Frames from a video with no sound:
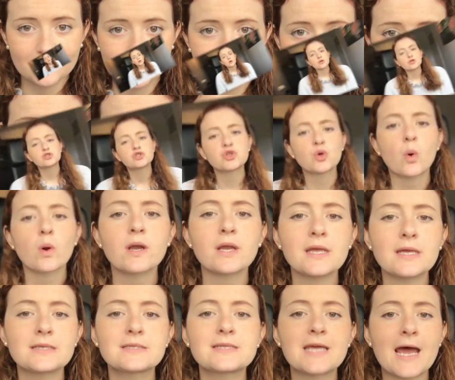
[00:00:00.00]
Short,
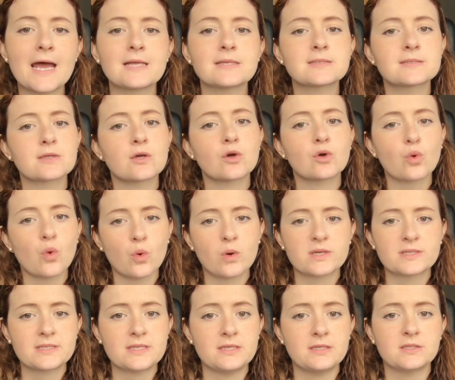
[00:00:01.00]
intense
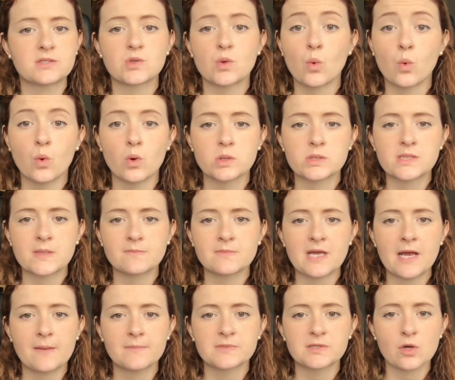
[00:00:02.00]
courses, or
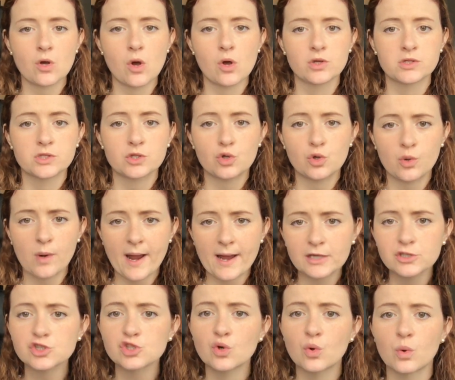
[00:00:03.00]
sometimes called
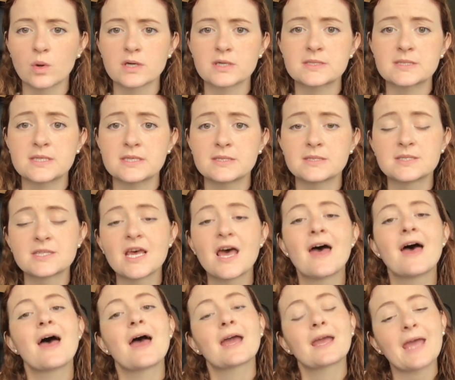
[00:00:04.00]
crash courses,
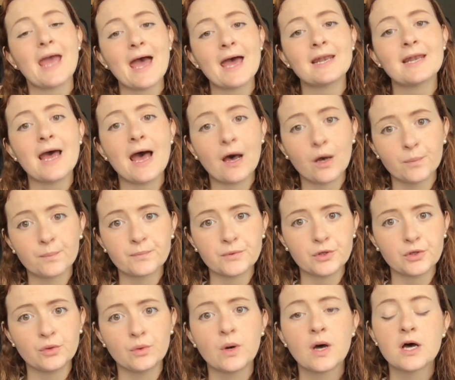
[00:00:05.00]
can help
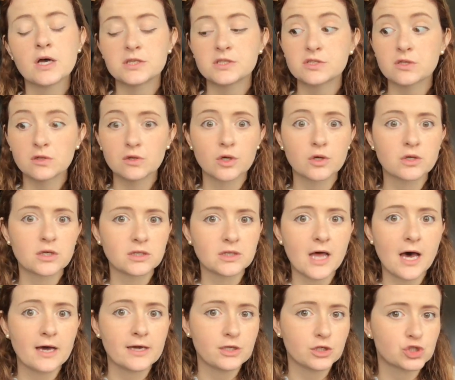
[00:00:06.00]
you to learn a
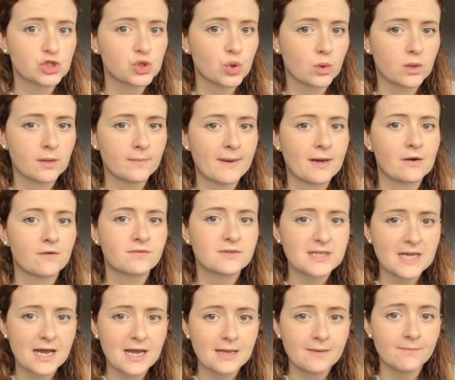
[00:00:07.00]
lot in a short amount of
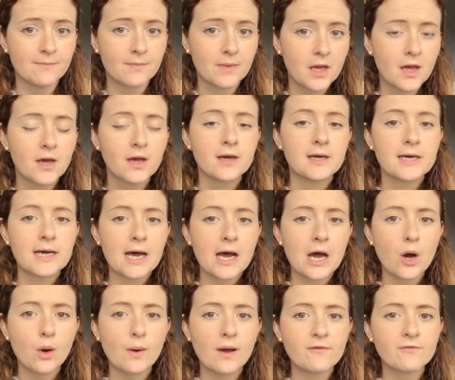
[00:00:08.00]
time.
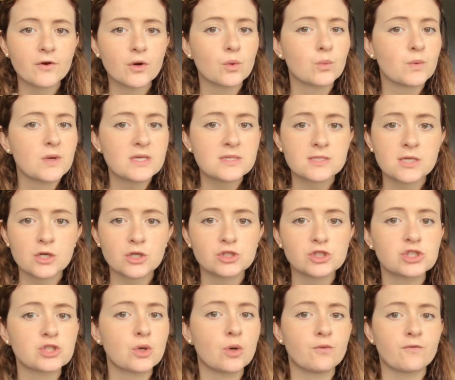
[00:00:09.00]
However,
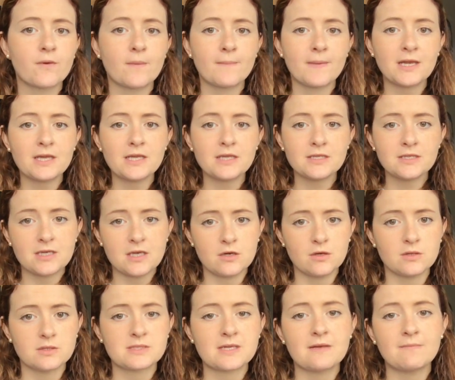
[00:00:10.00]
research over many
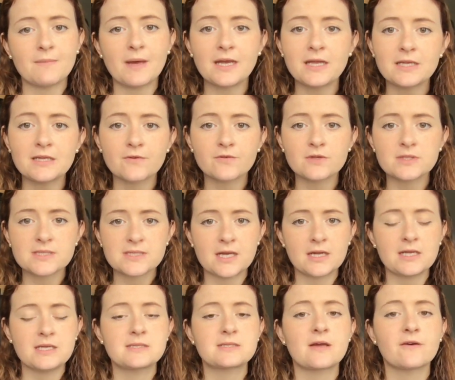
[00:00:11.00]
years and many different
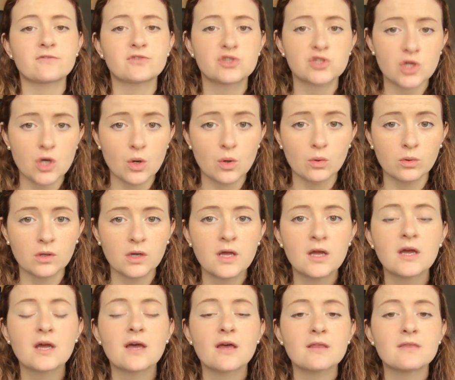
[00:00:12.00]
studies have shown
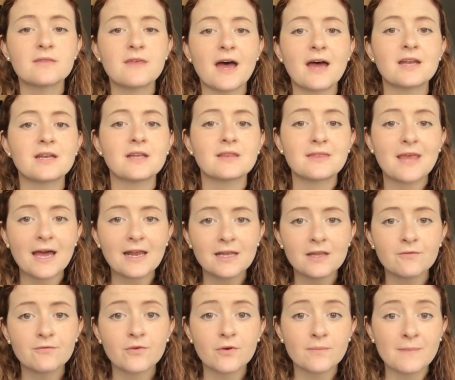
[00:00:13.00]
that
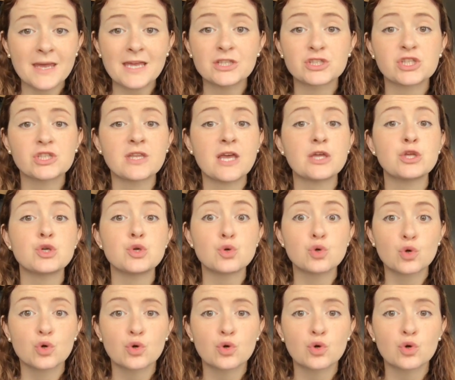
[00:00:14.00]
information that you